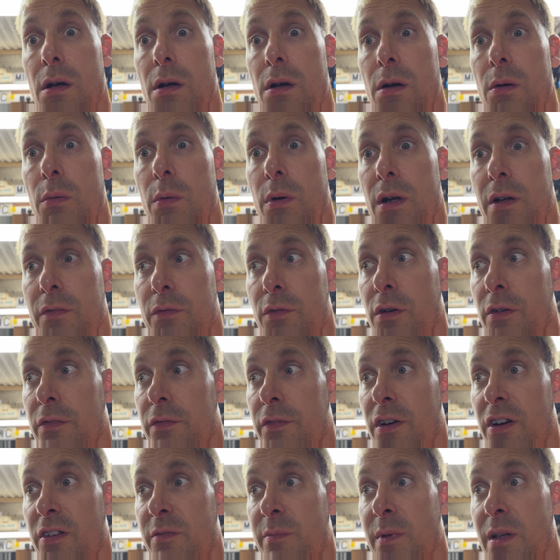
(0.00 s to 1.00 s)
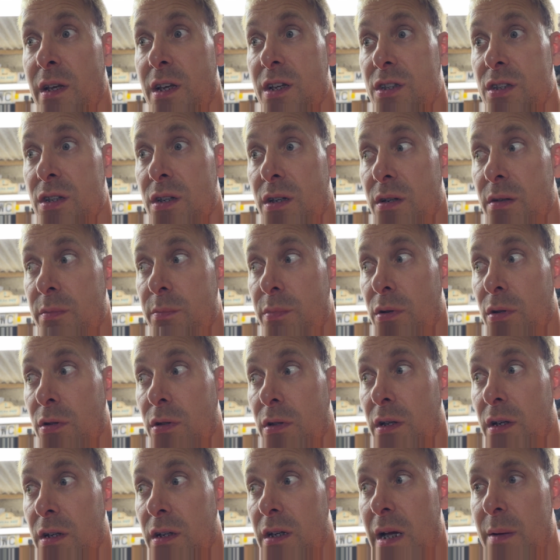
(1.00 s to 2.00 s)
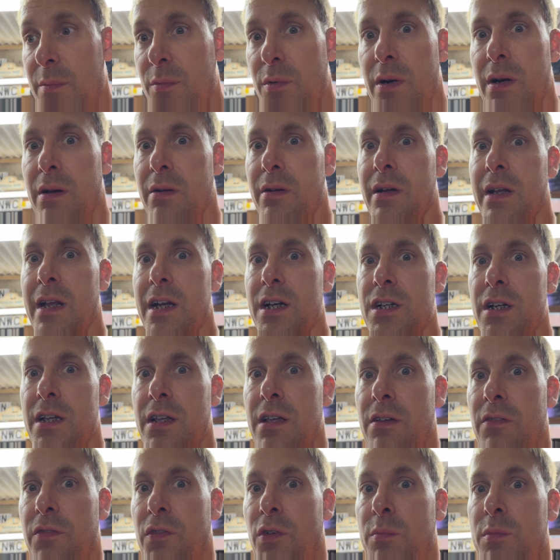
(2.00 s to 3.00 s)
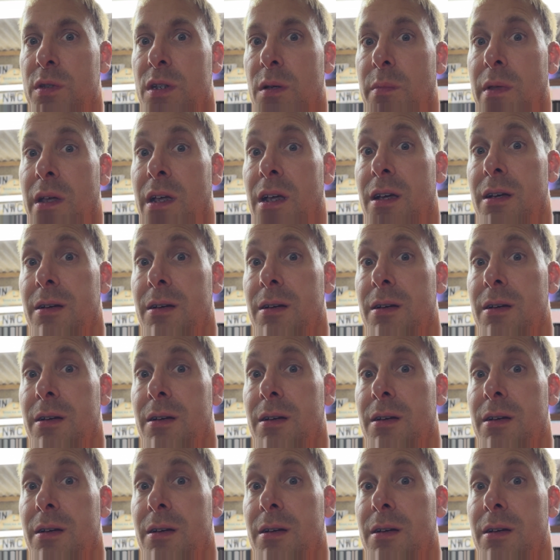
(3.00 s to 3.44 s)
when I've got 5 minutes to pull the camera out and actually film something.